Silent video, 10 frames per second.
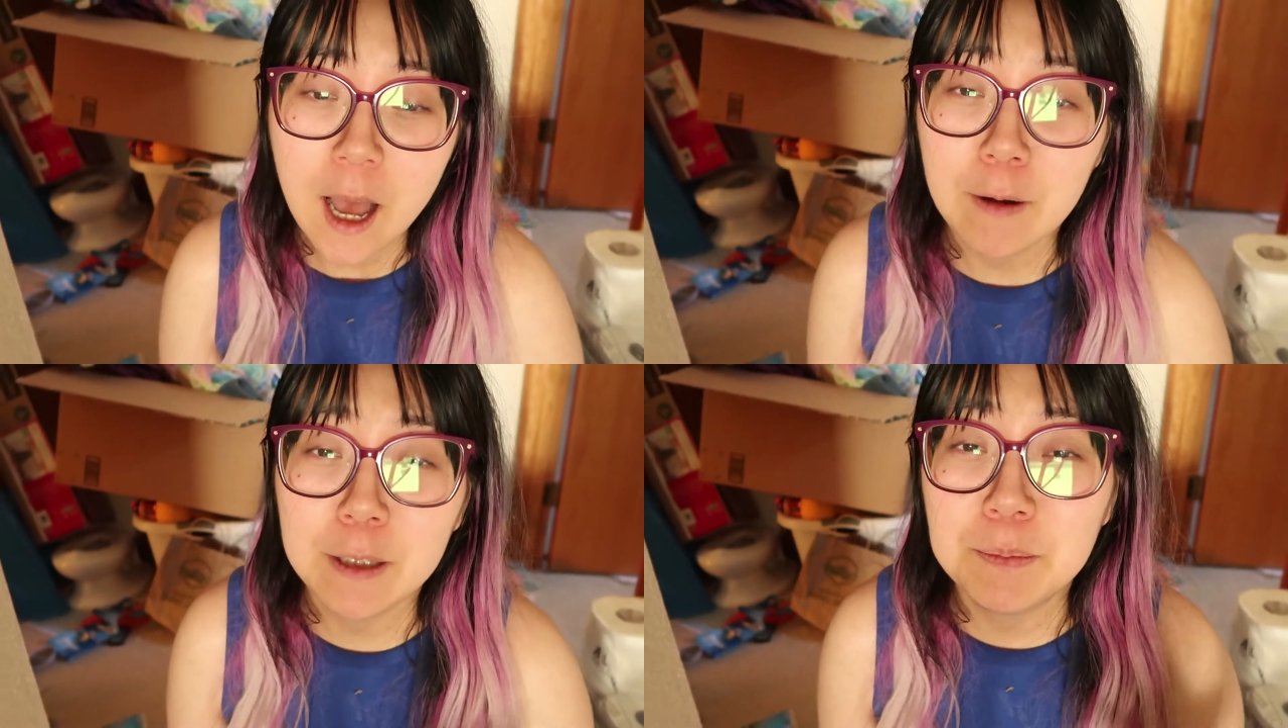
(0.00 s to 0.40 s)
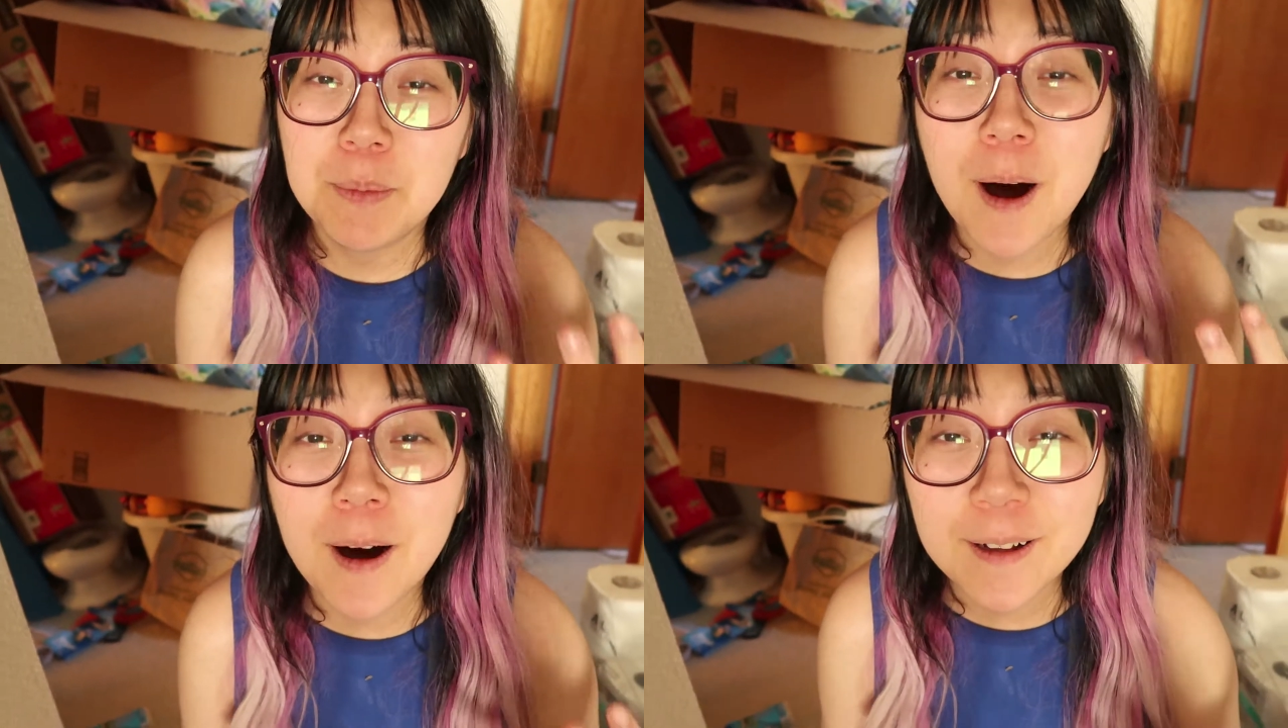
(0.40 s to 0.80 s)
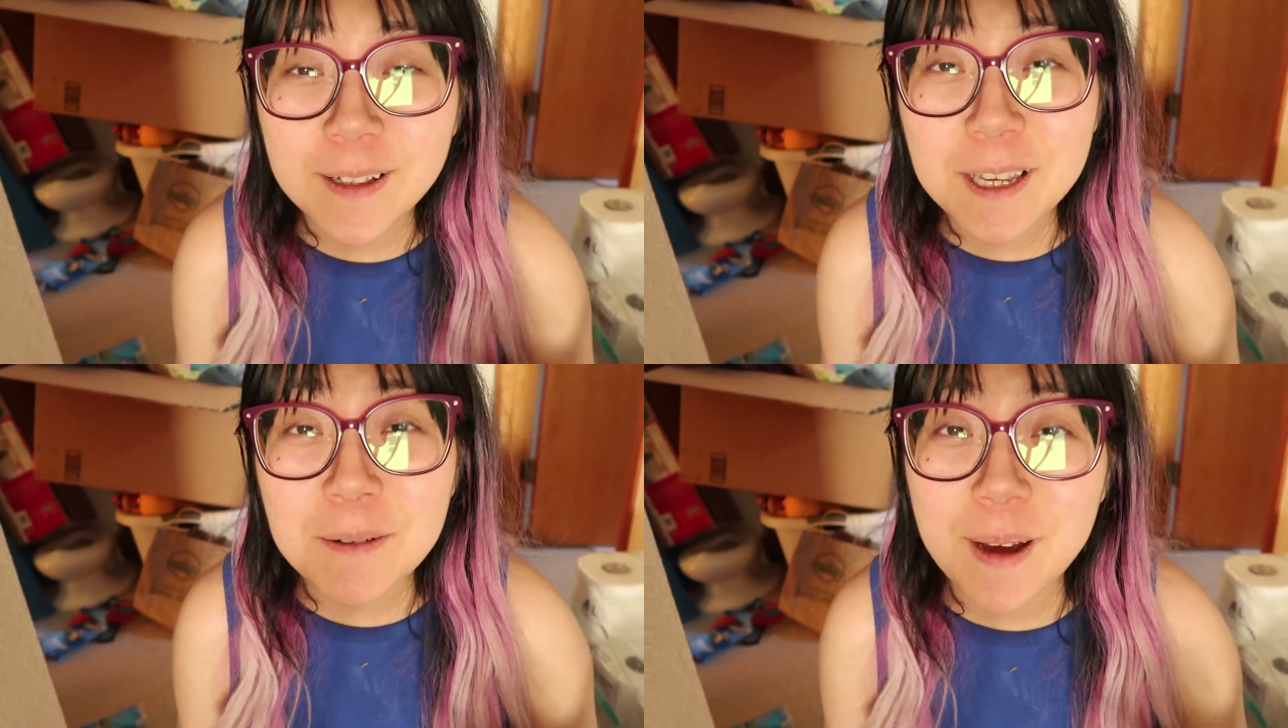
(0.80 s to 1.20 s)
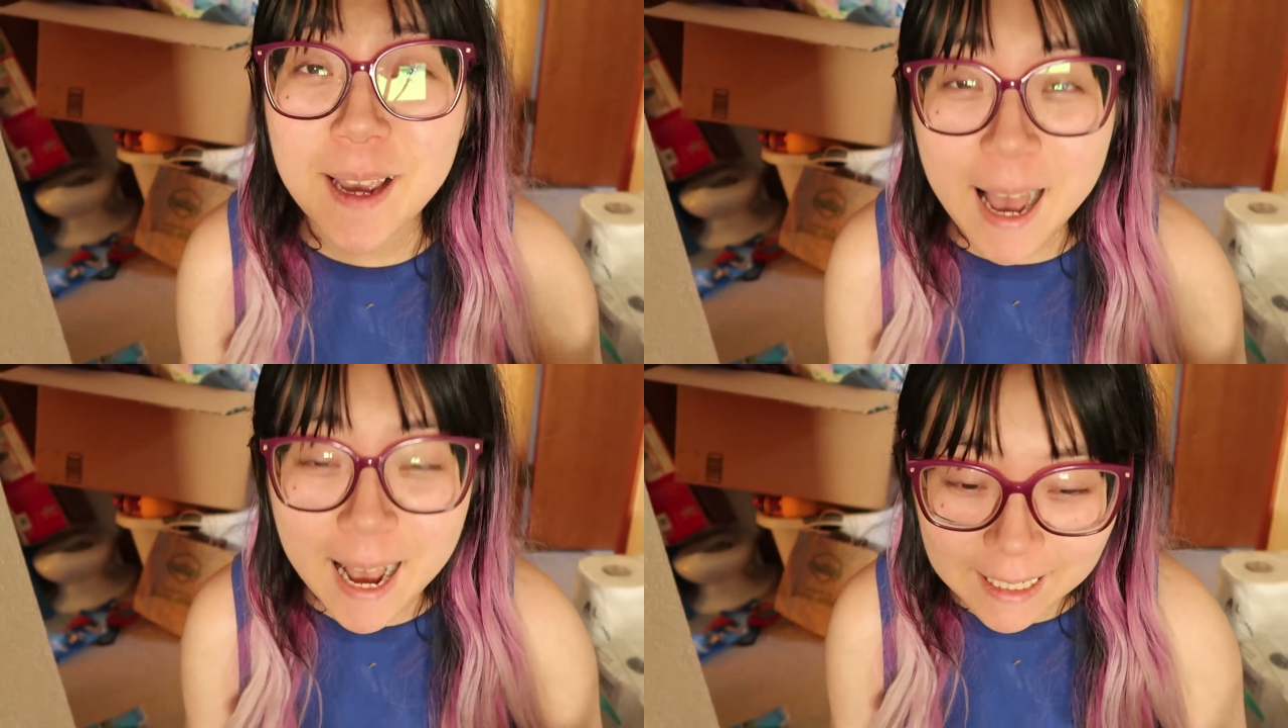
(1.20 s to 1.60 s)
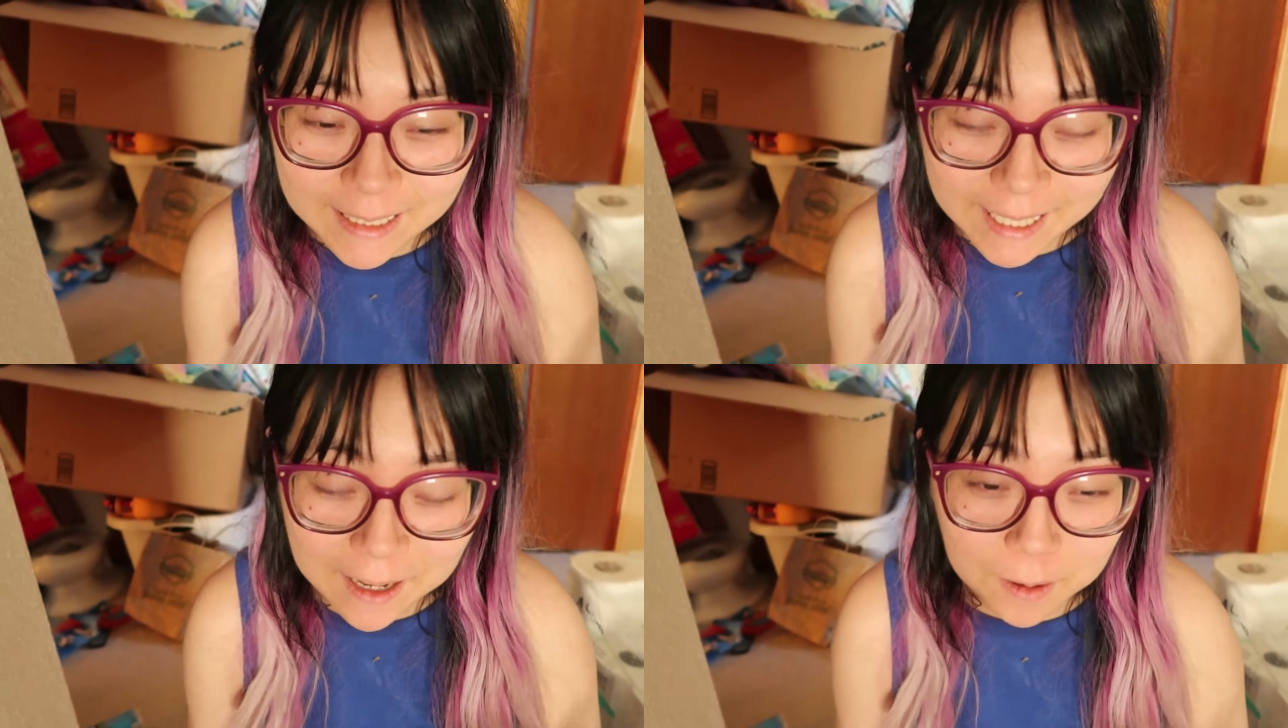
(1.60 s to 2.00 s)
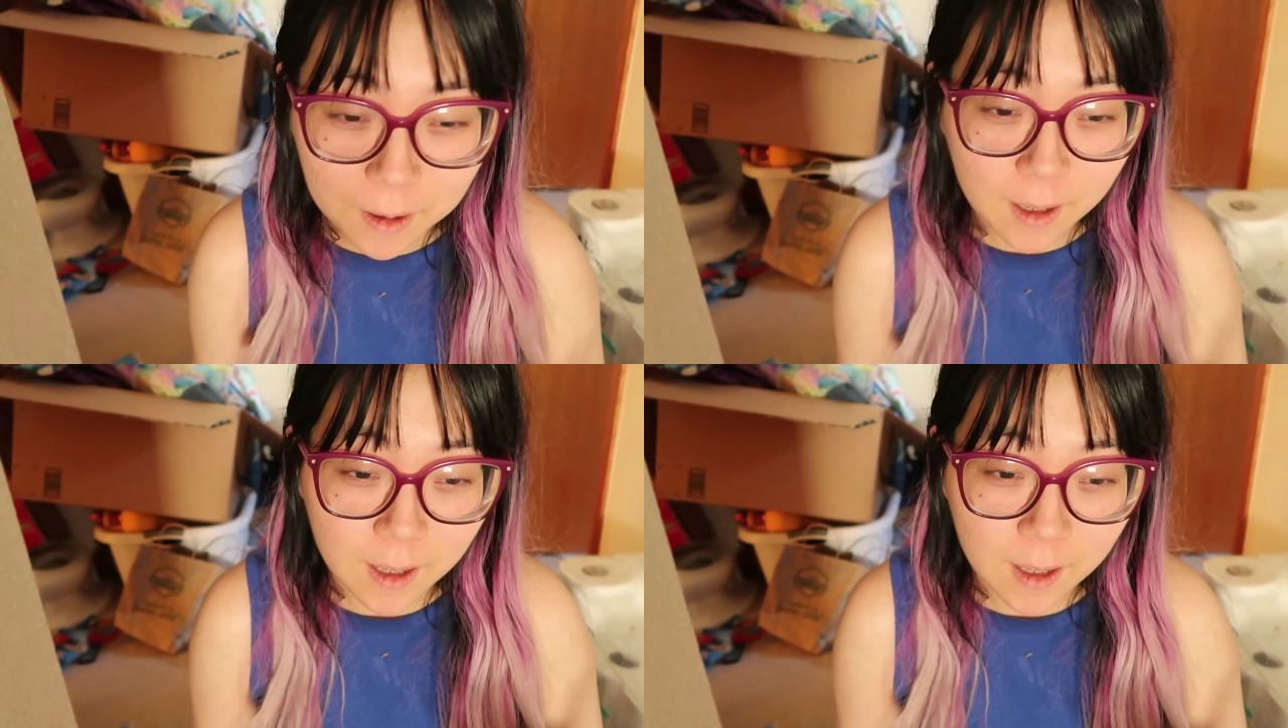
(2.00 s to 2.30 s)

I was bawling my eyes out,